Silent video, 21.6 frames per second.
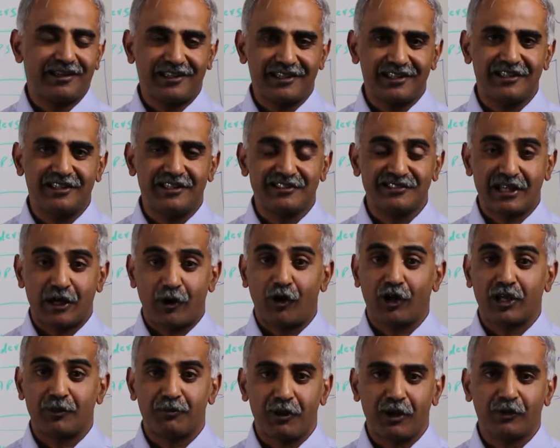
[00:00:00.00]
is
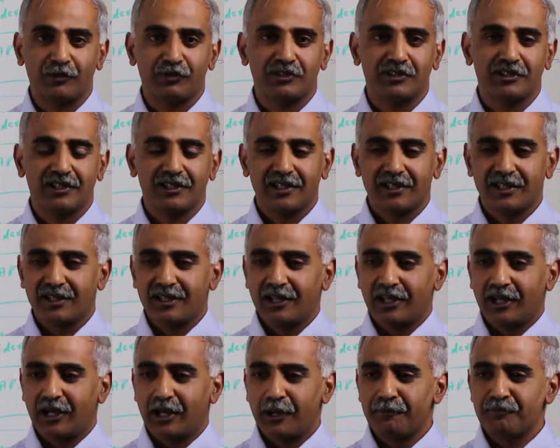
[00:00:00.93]
all about.
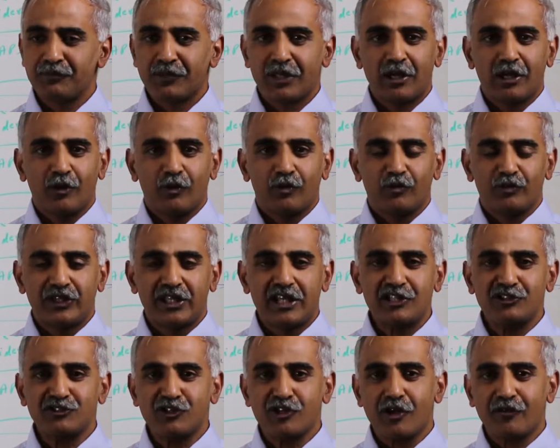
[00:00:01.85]
The
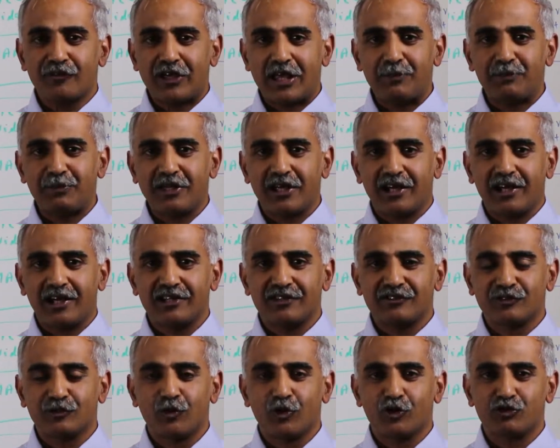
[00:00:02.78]
history of
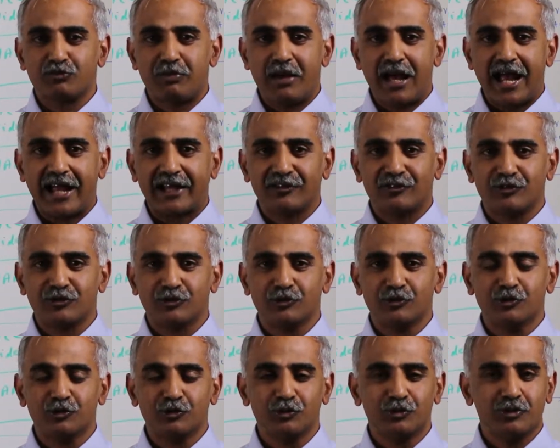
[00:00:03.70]
APIs goes back
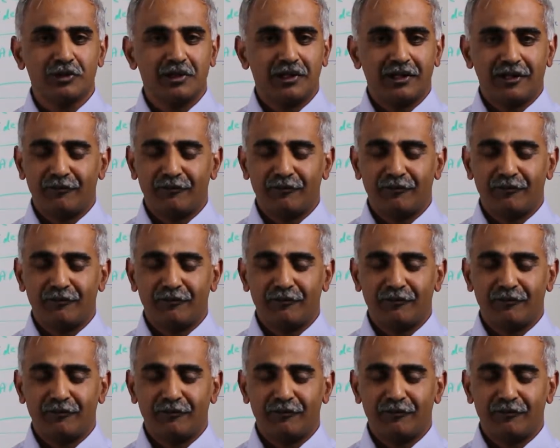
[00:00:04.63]
to